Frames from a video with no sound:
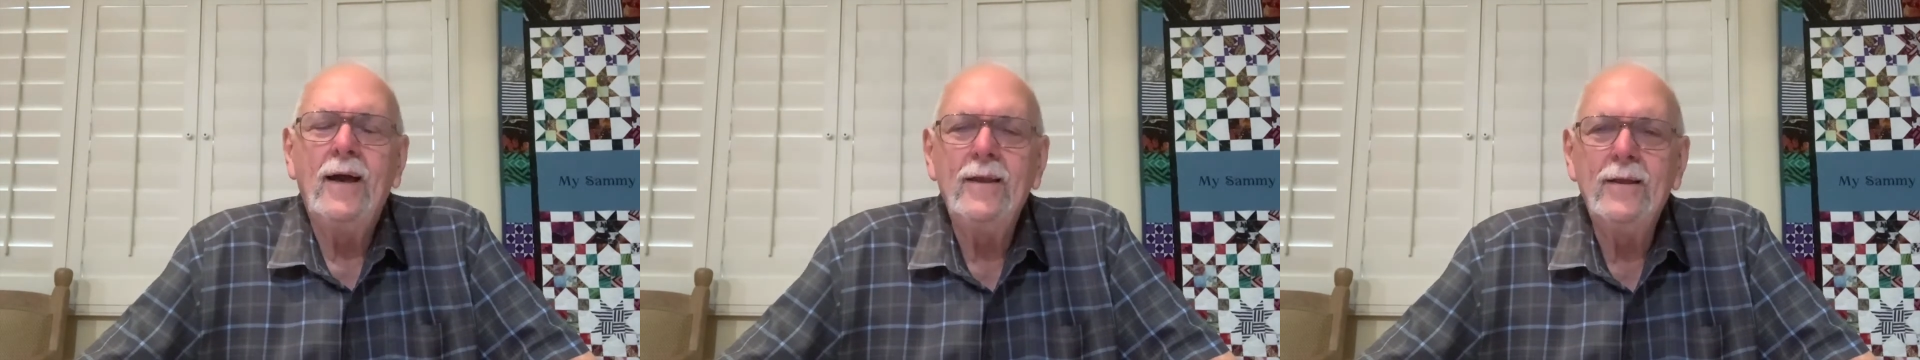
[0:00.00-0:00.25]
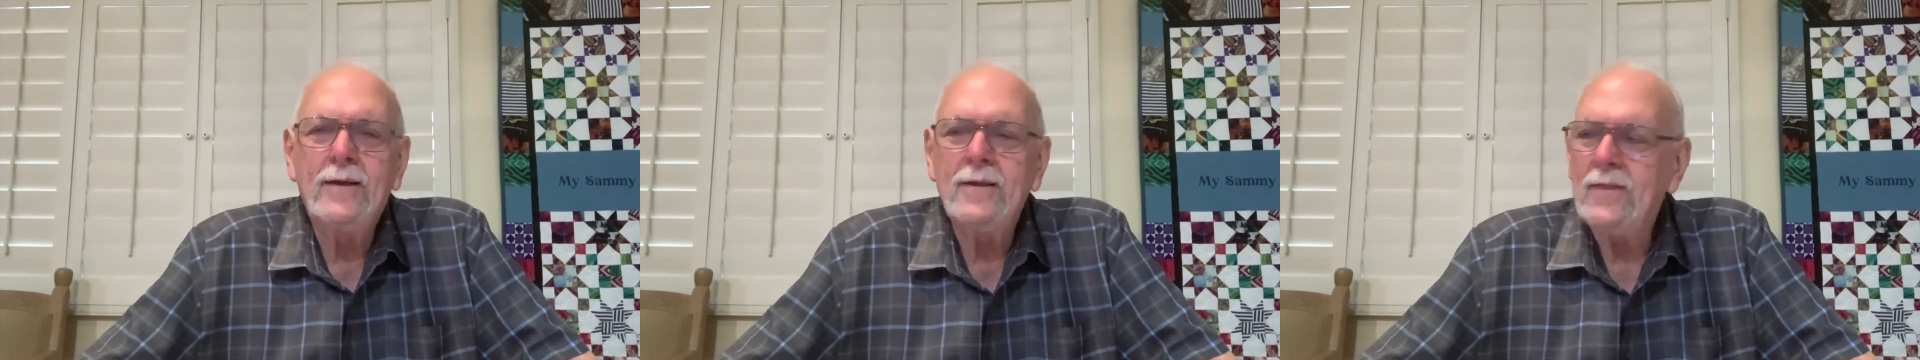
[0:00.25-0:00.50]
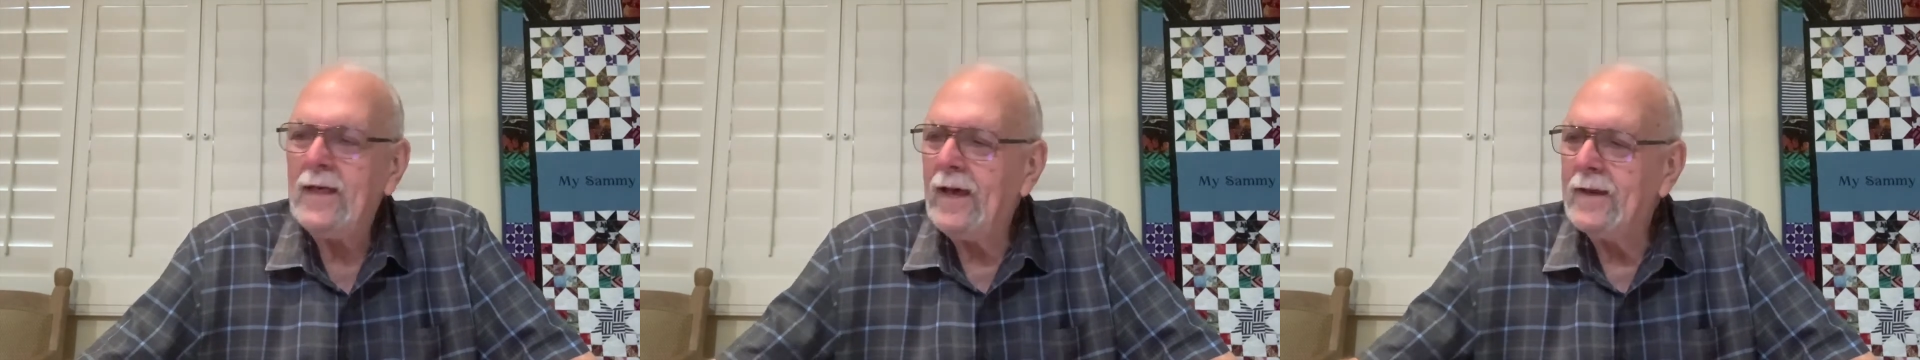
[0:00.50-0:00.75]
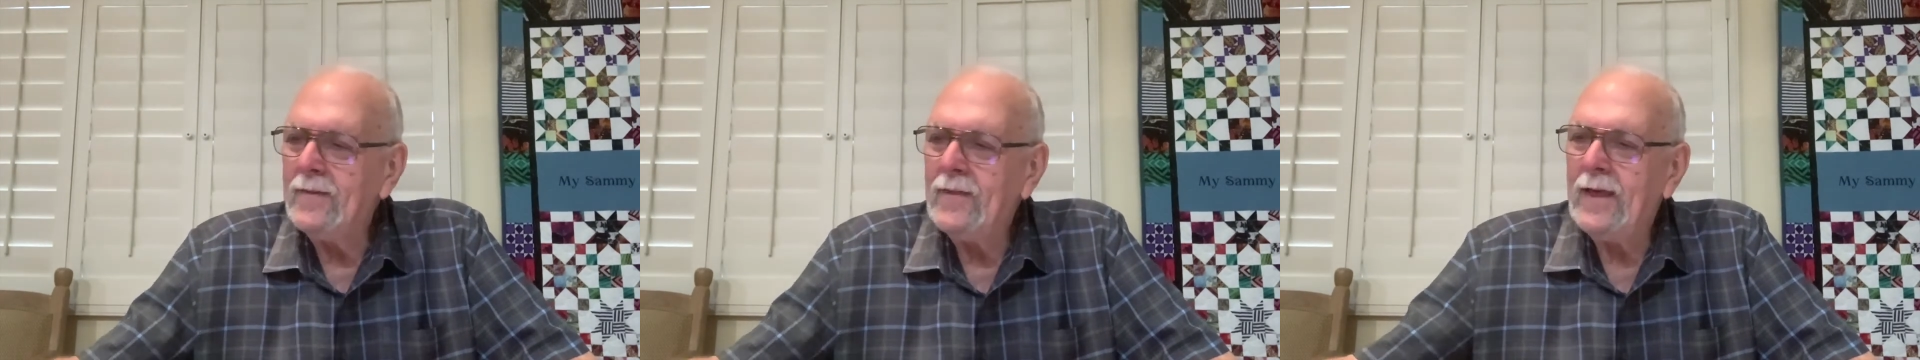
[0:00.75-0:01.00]
look at
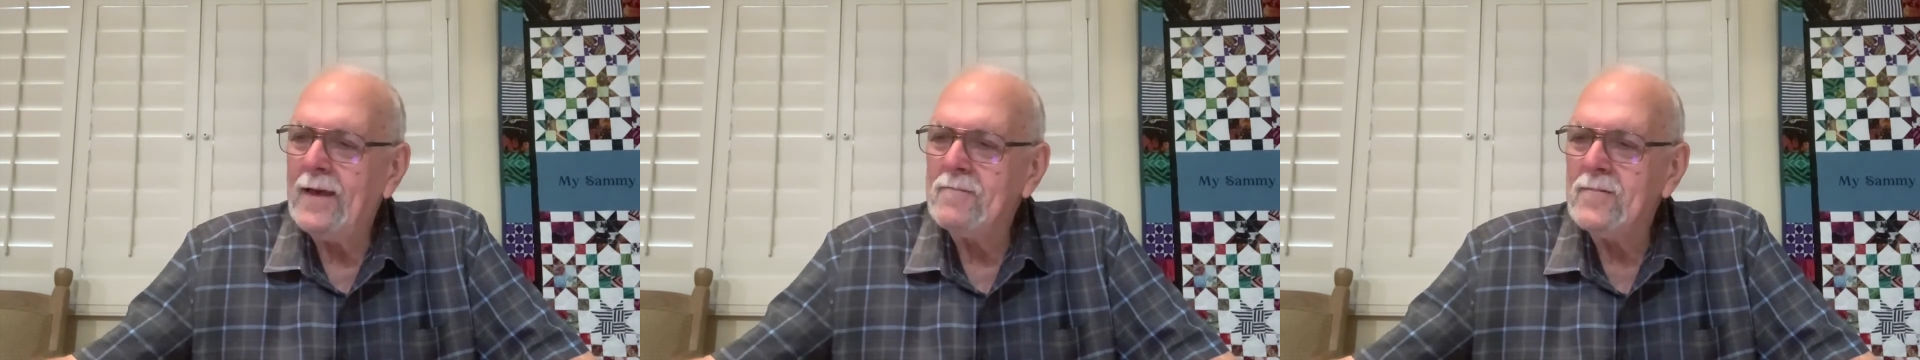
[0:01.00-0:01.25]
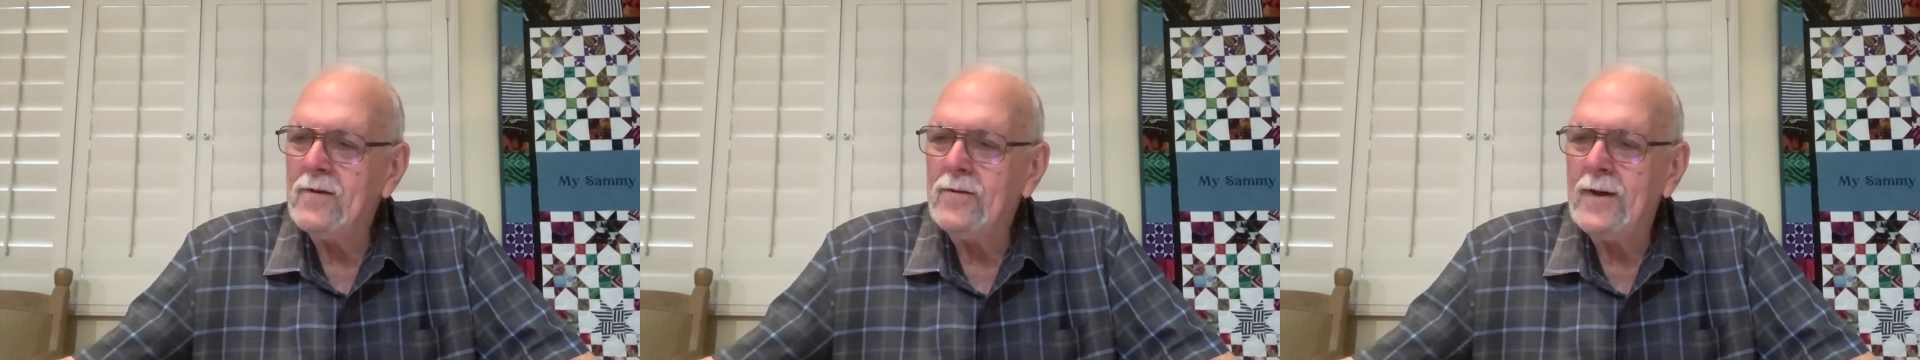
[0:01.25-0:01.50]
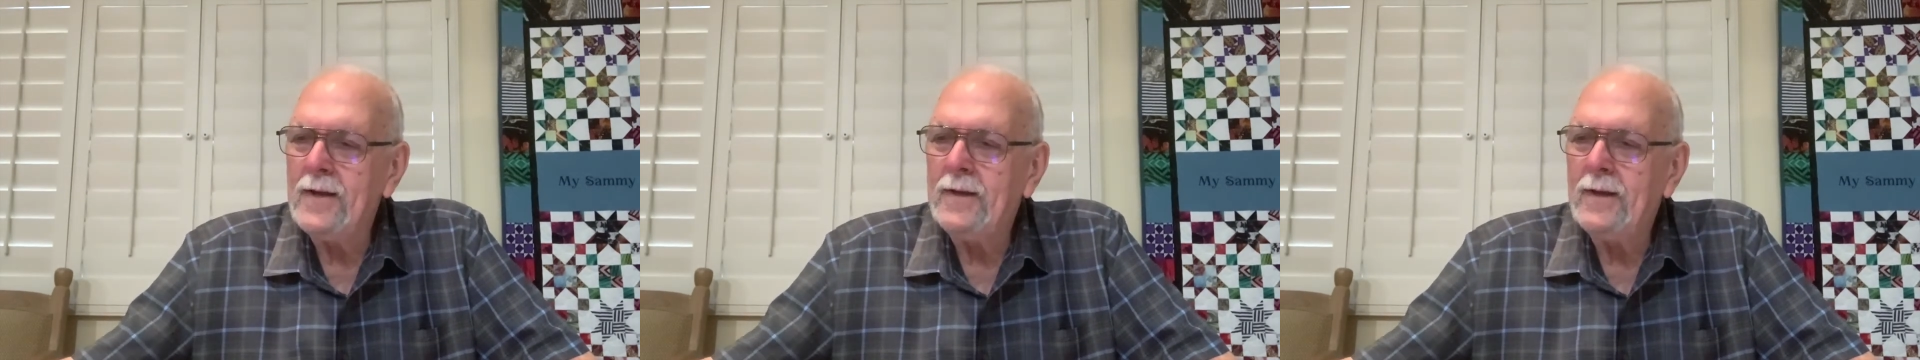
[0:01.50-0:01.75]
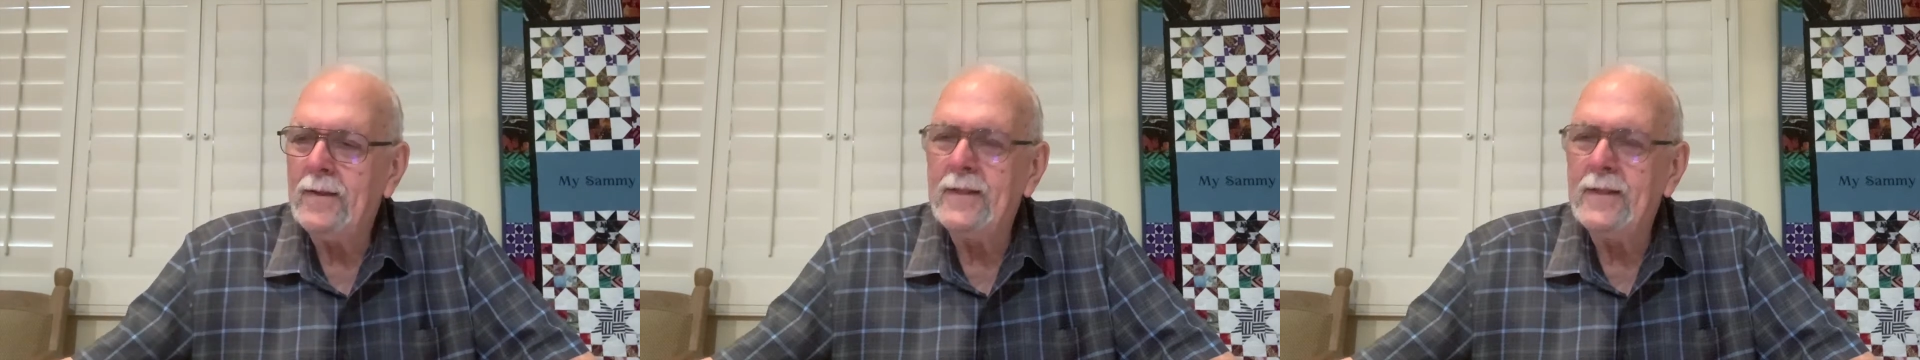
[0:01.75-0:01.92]
that and they have no idea.